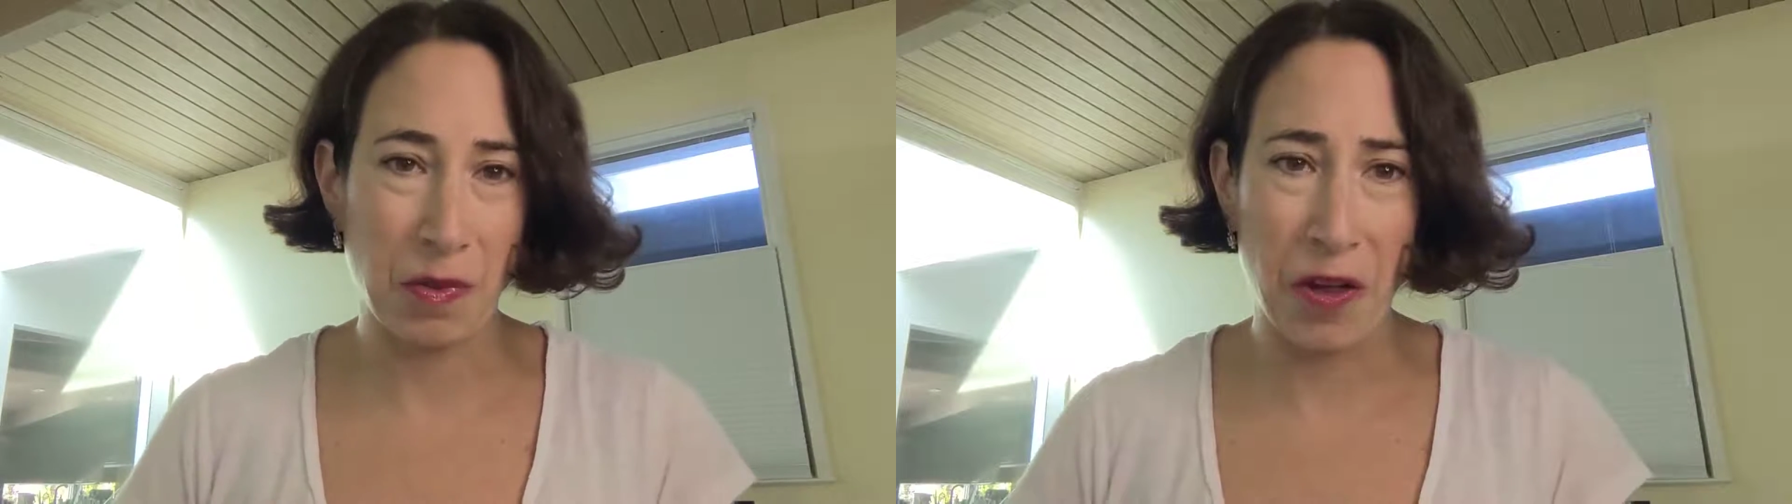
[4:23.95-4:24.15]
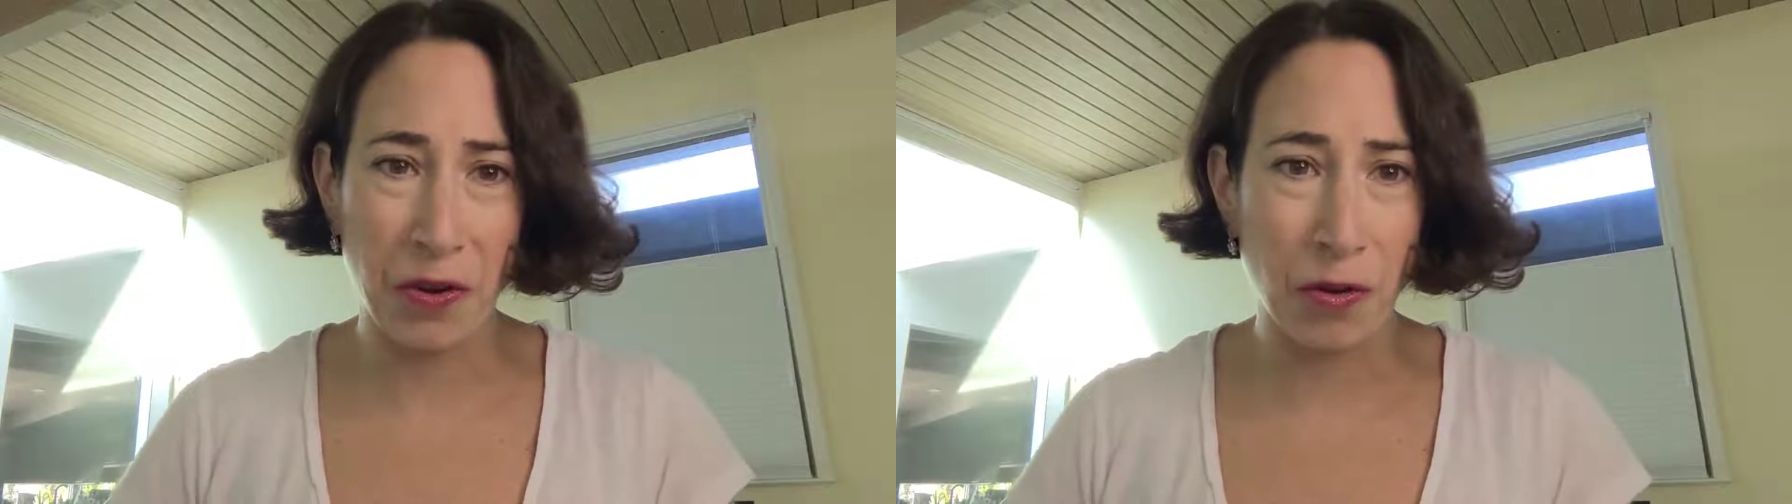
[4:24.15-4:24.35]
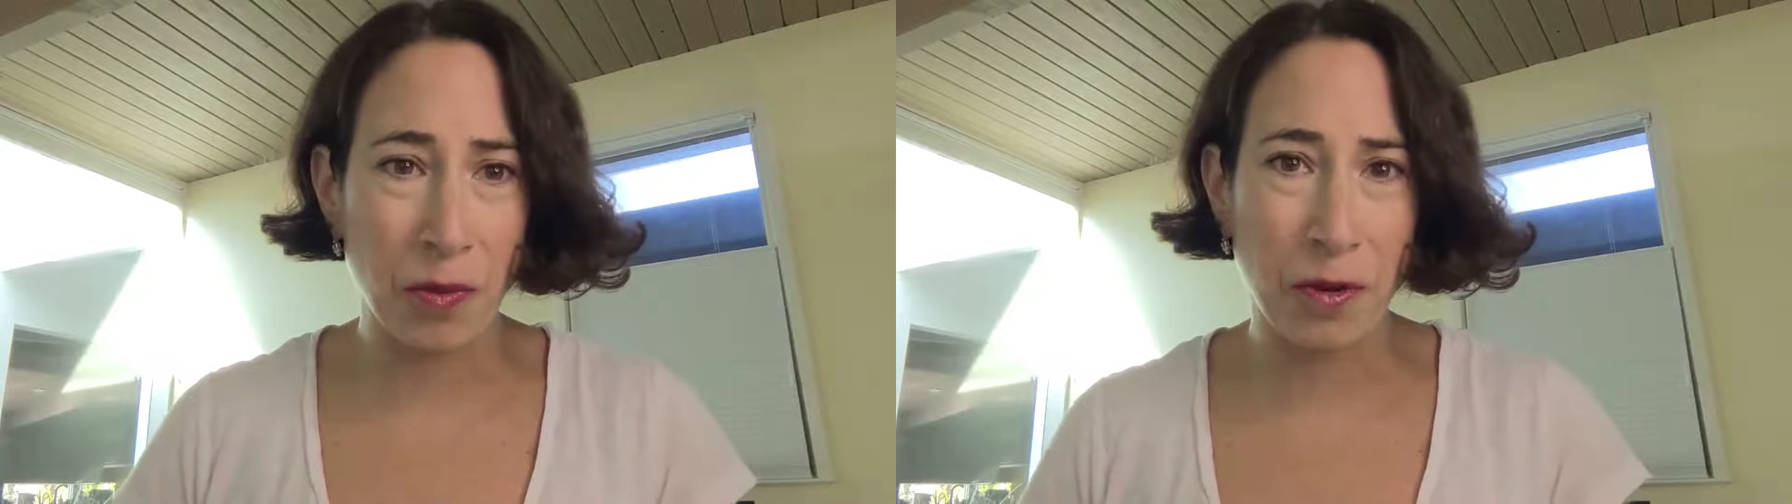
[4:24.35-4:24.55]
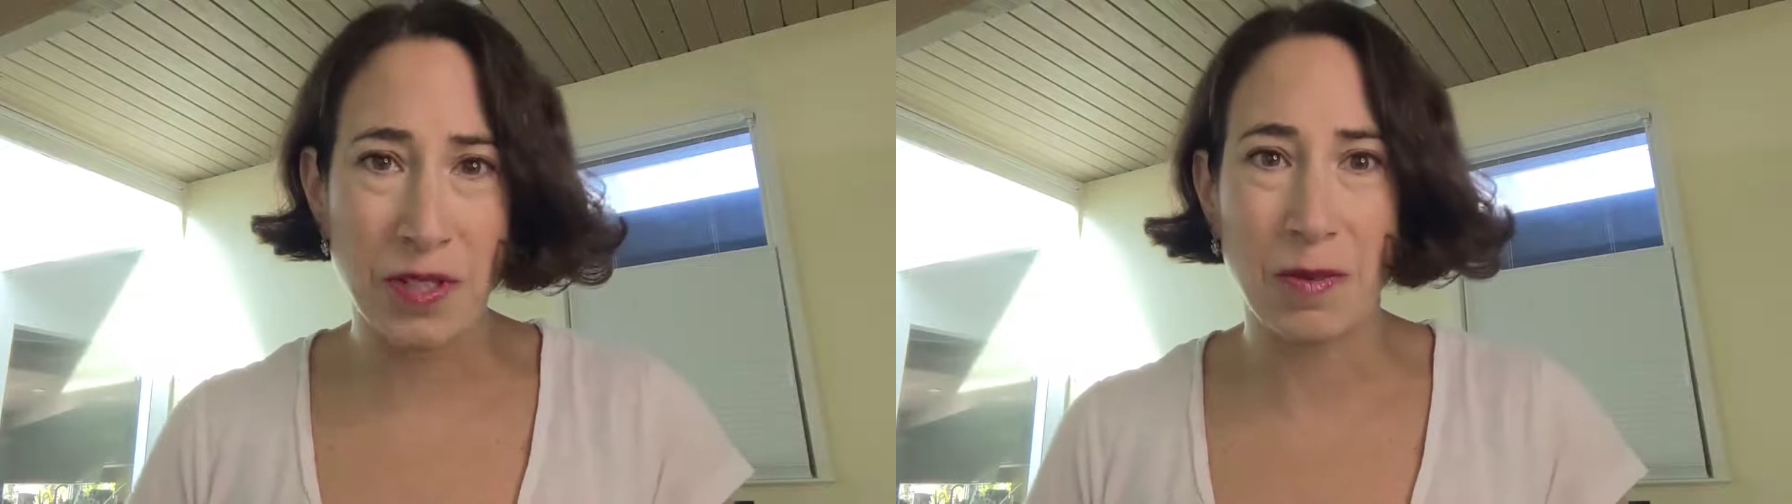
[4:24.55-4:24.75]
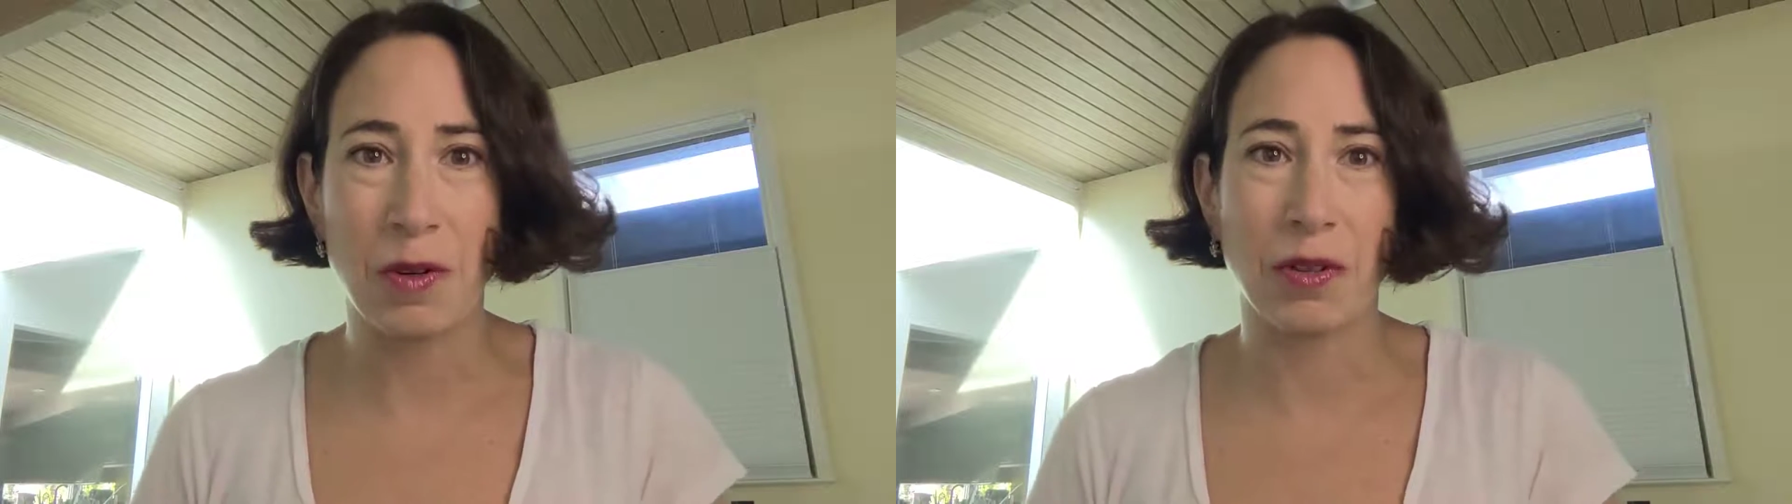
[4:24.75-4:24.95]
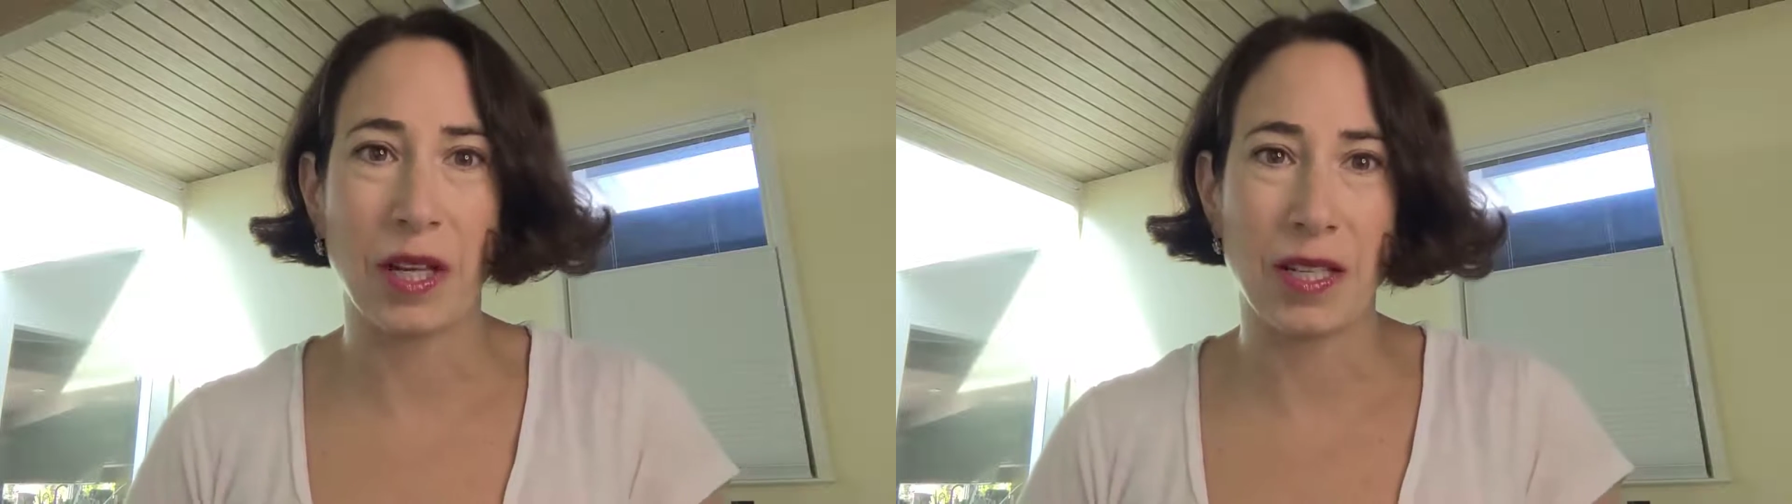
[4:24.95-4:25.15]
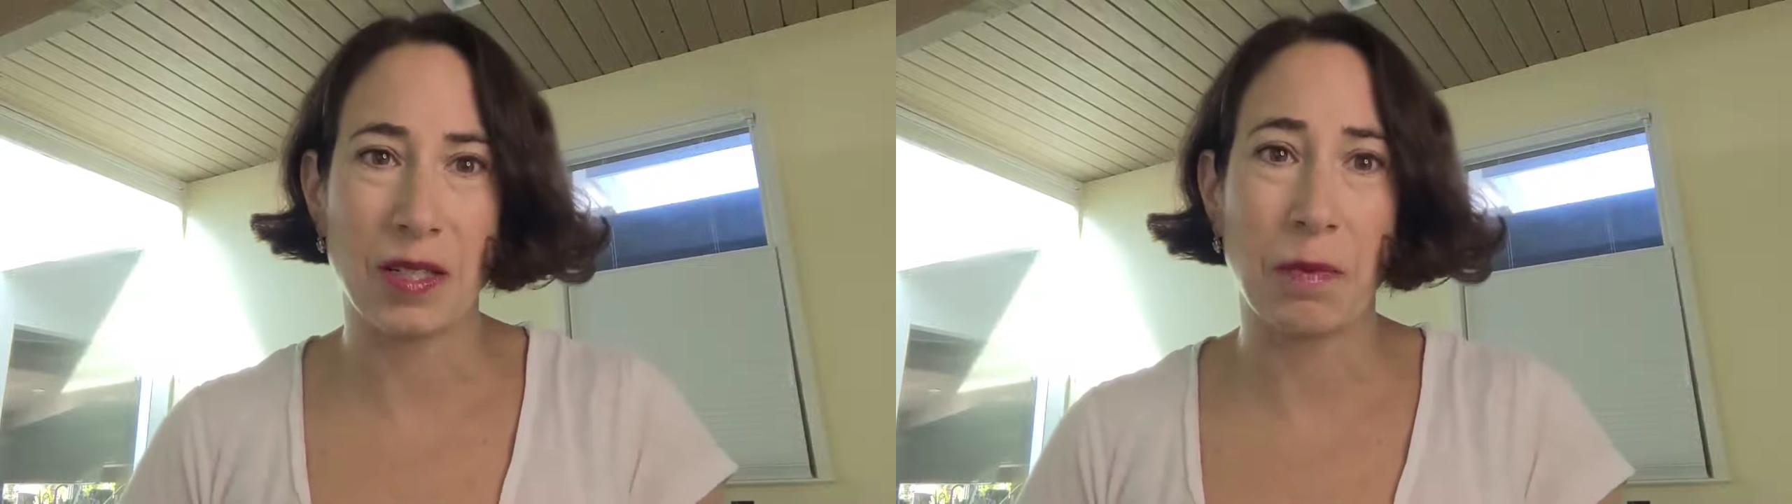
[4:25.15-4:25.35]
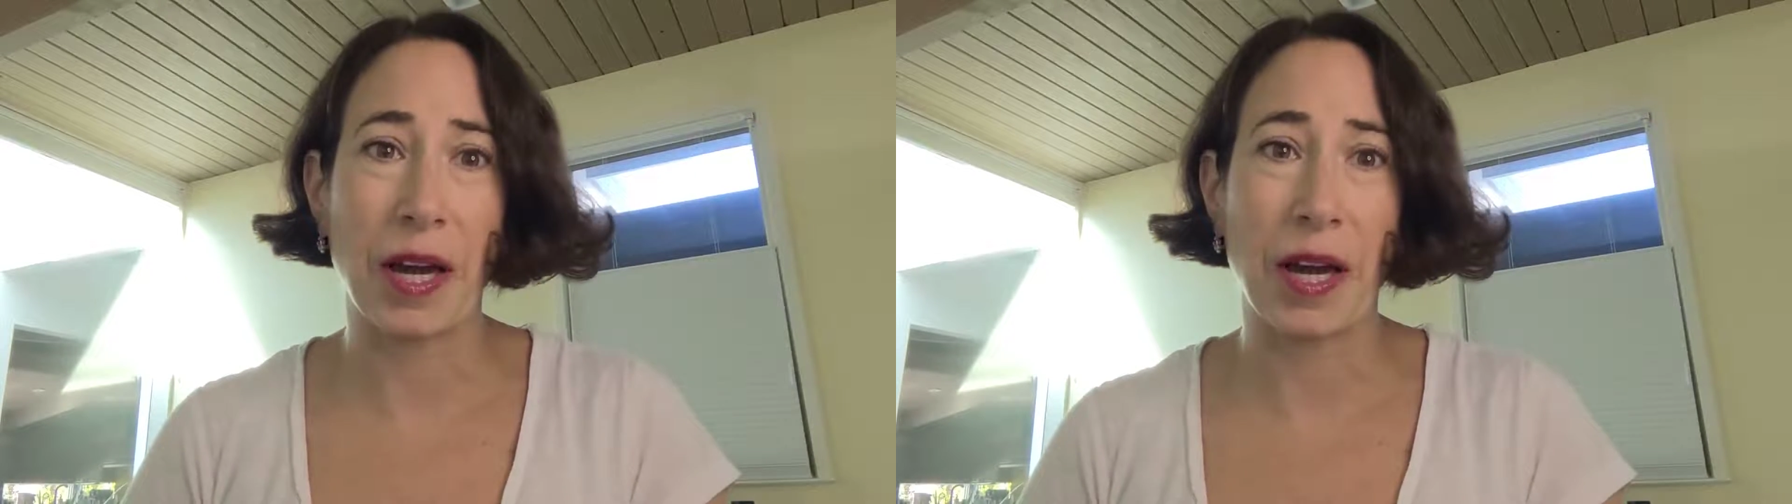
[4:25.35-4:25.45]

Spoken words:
other hormones to be released,